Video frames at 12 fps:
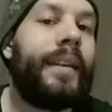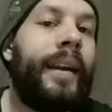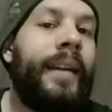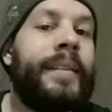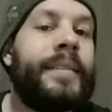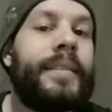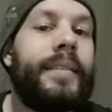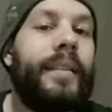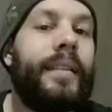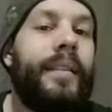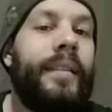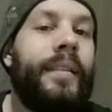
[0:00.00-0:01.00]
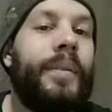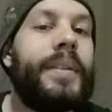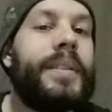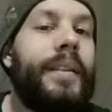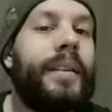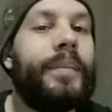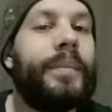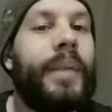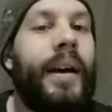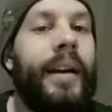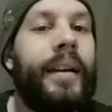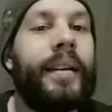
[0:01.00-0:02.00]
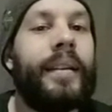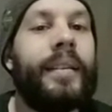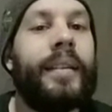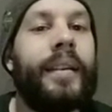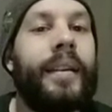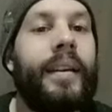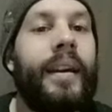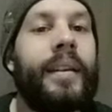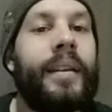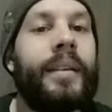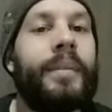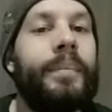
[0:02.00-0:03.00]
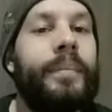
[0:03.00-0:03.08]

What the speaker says: and the reasoning behind like kind of like